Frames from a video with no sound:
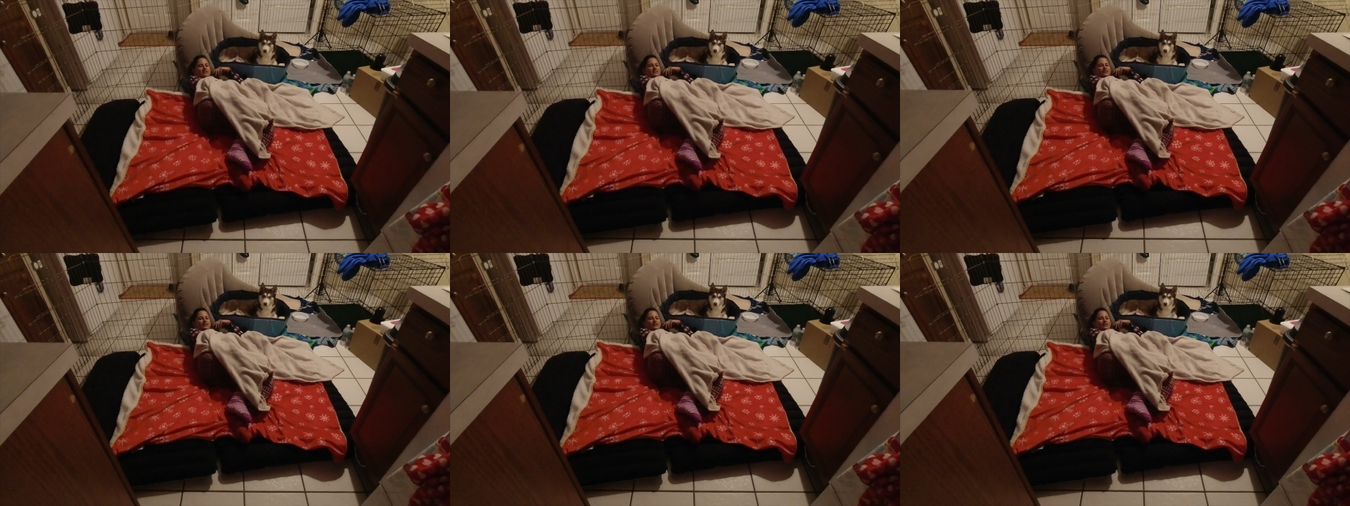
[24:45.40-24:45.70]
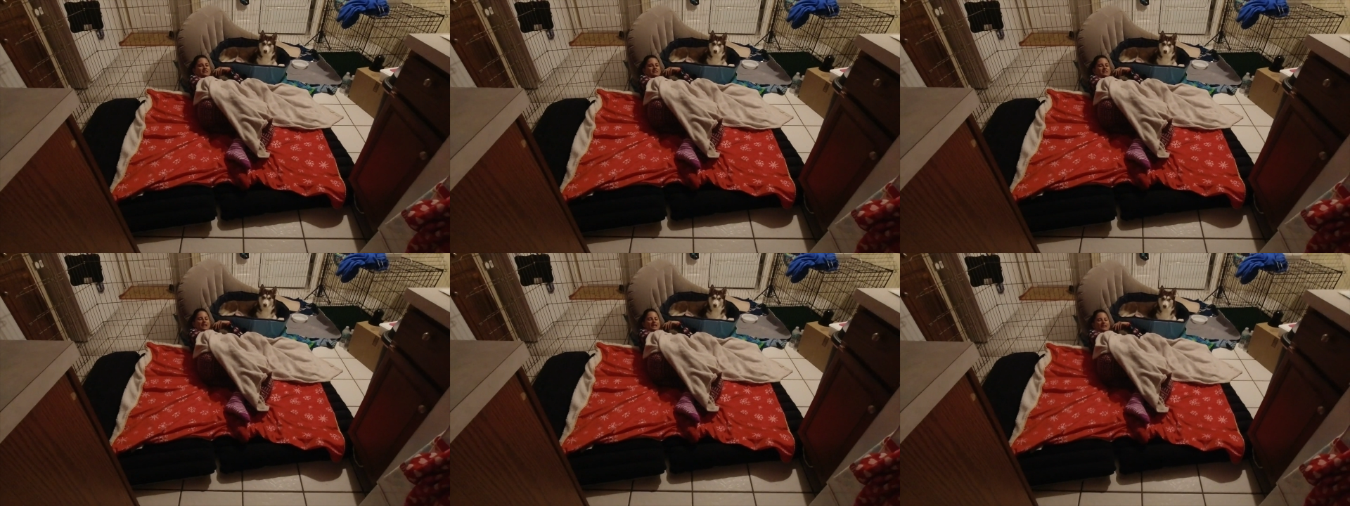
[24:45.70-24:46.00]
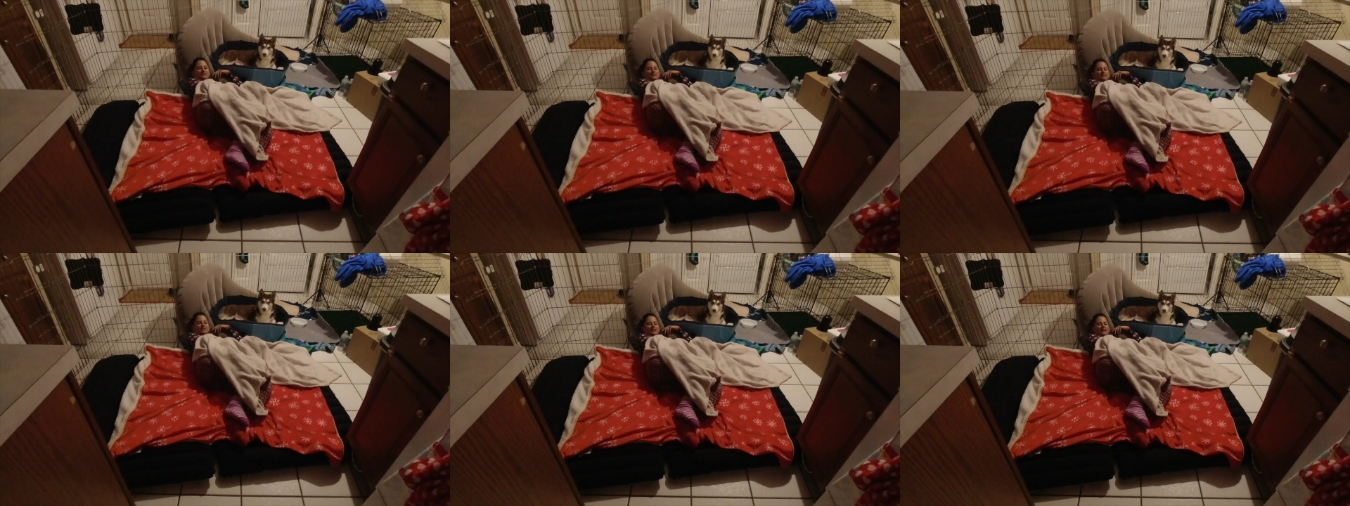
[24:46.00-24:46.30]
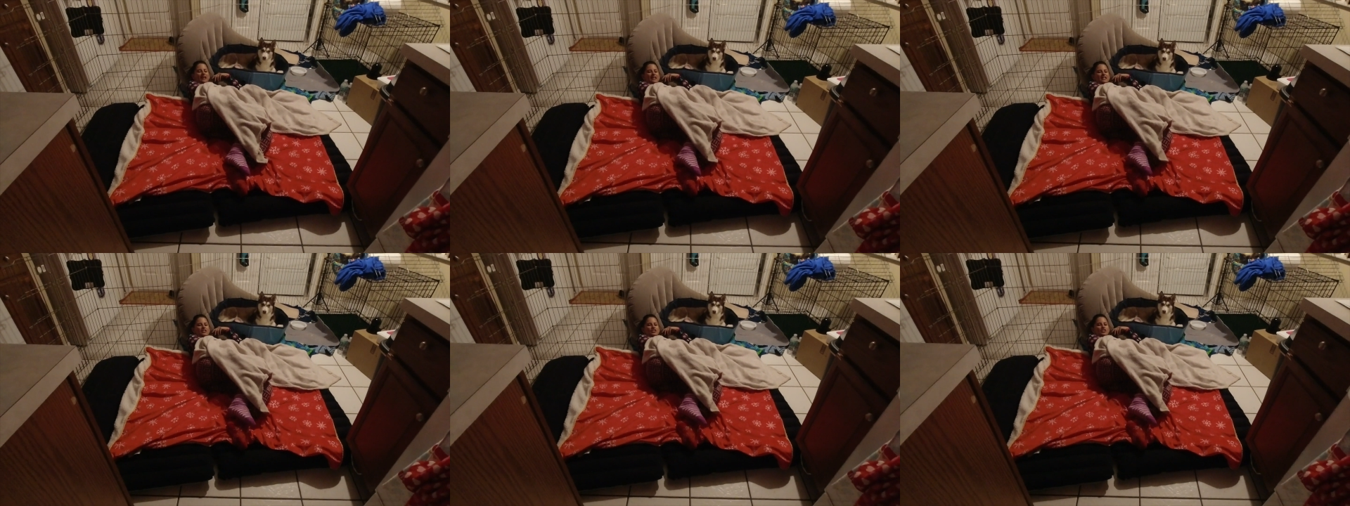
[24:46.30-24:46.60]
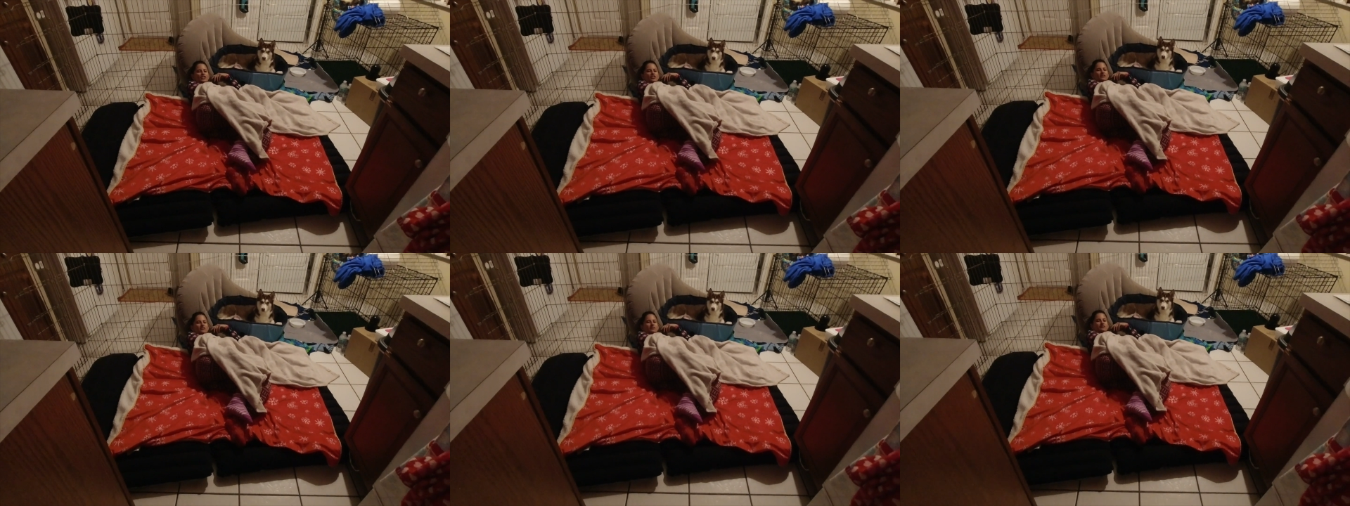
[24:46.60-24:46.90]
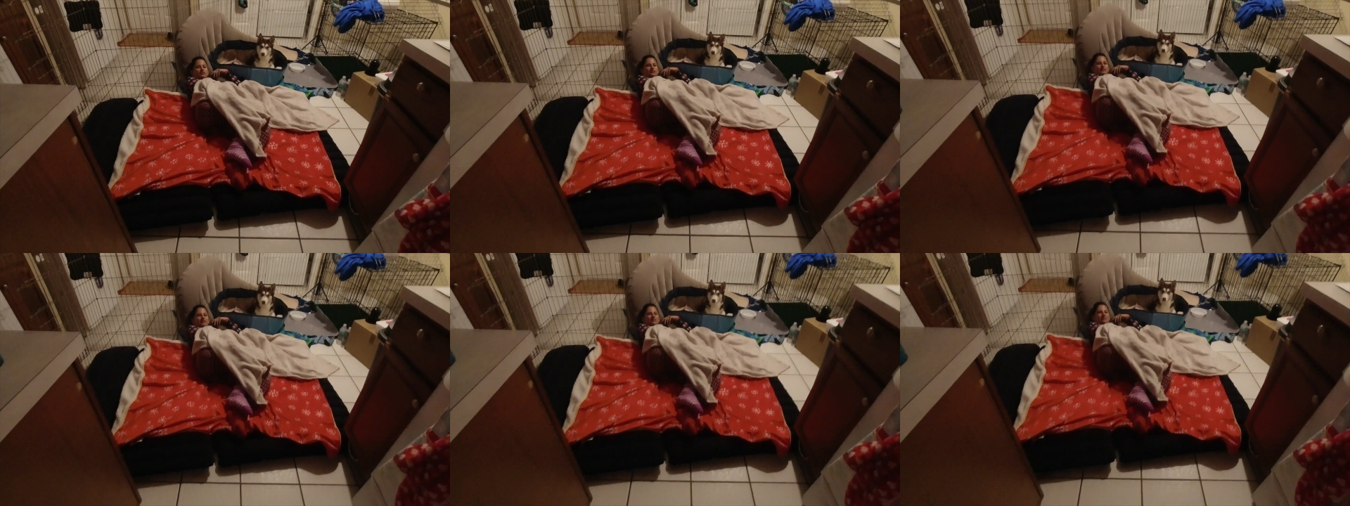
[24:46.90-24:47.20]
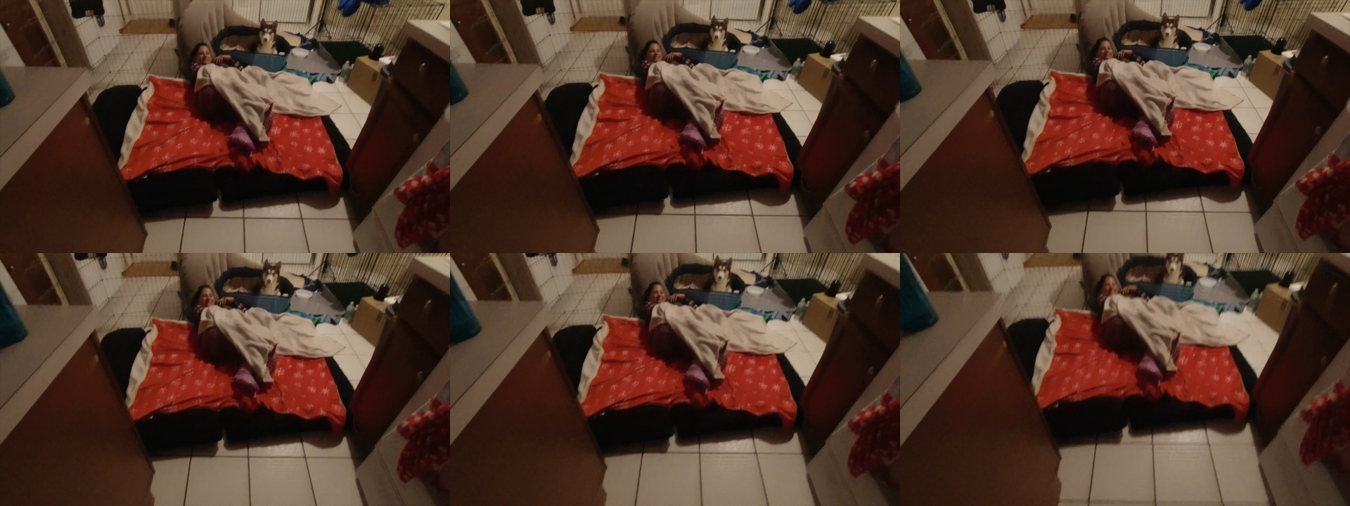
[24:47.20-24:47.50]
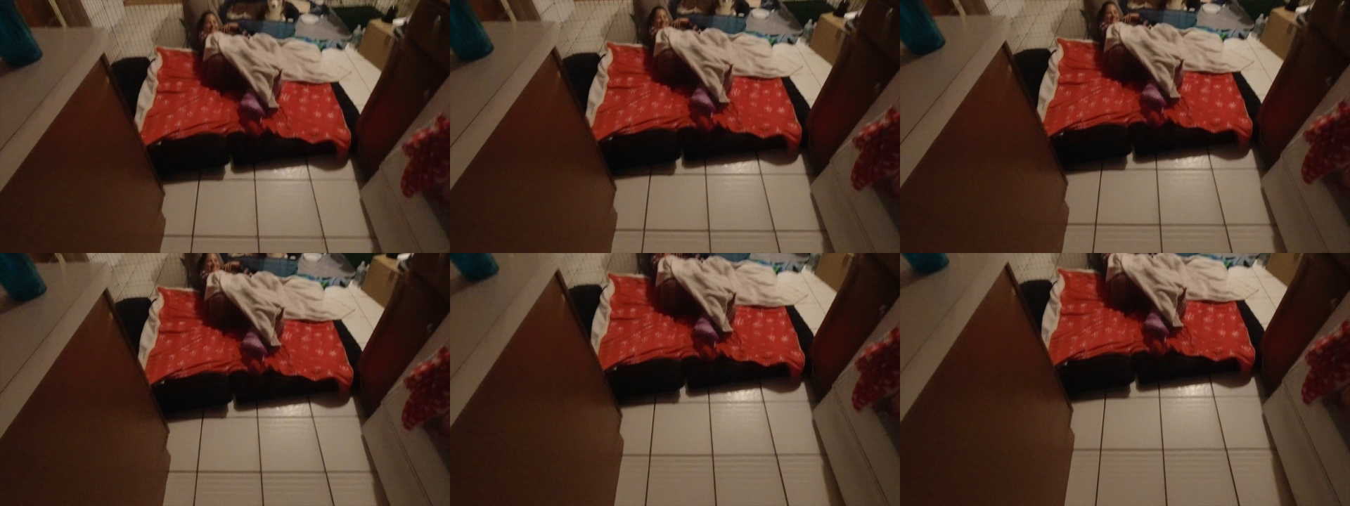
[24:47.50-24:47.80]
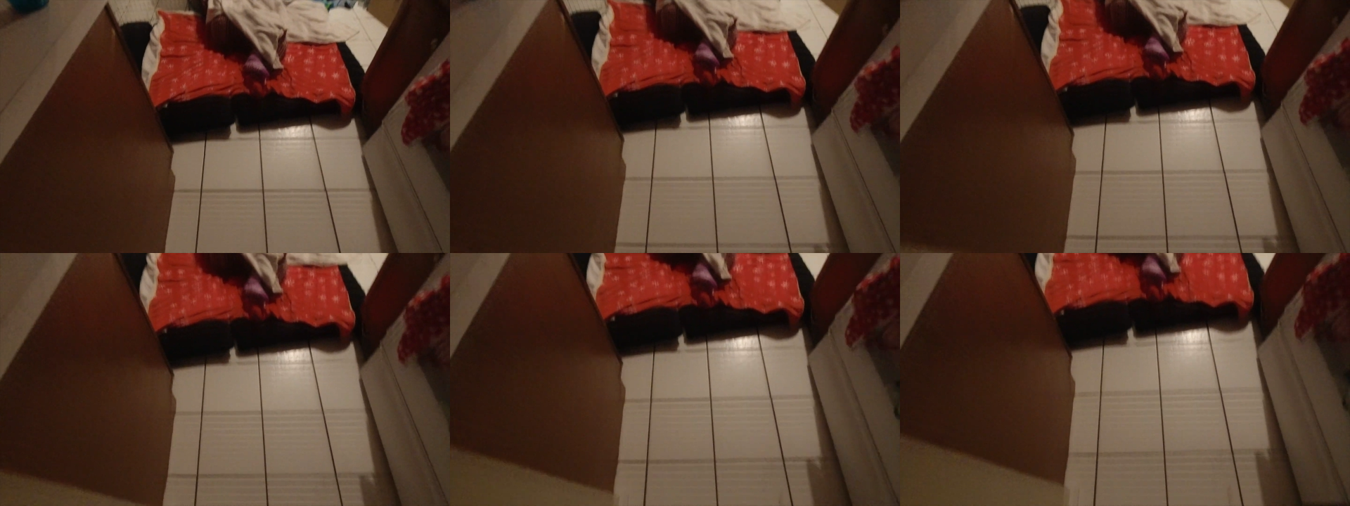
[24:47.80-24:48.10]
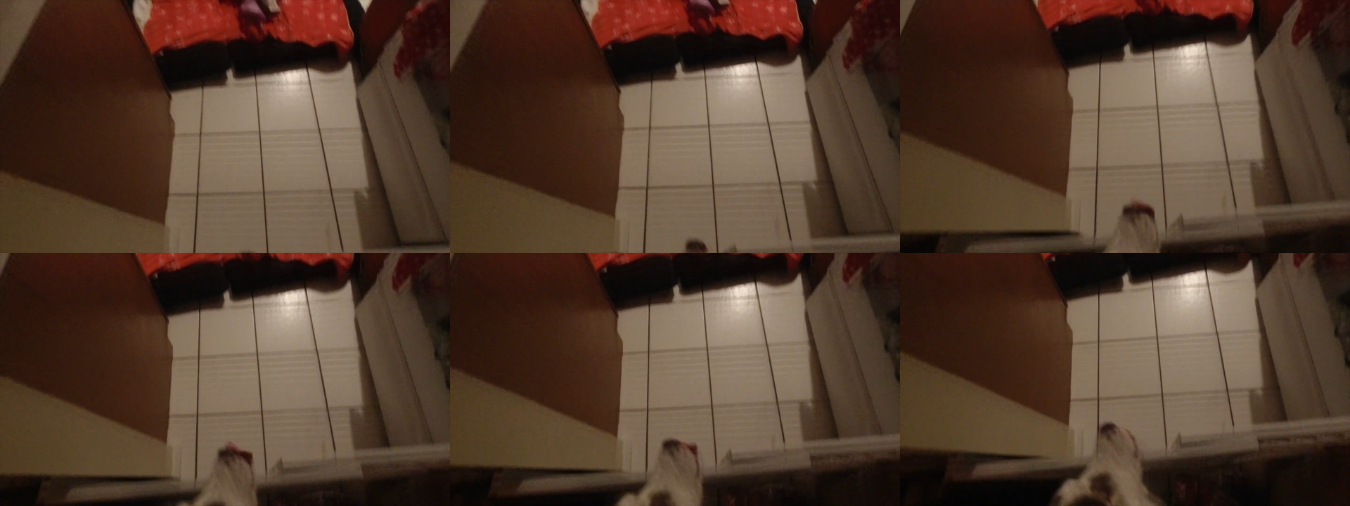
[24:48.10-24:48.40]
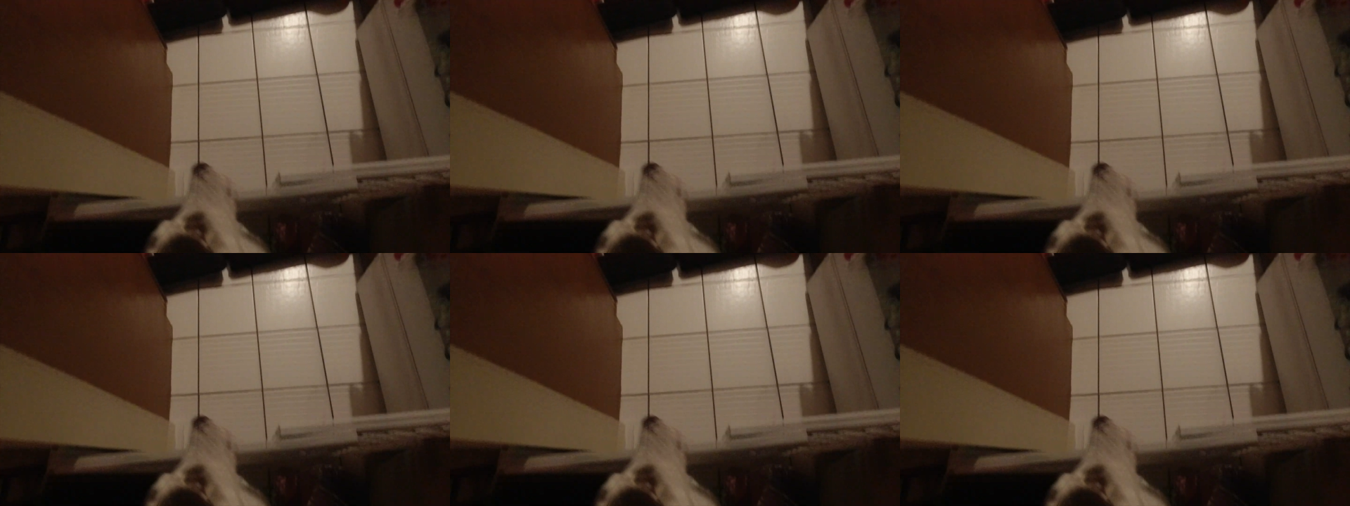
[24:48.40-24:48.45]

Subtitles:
No face is visible, so there are no lips to read.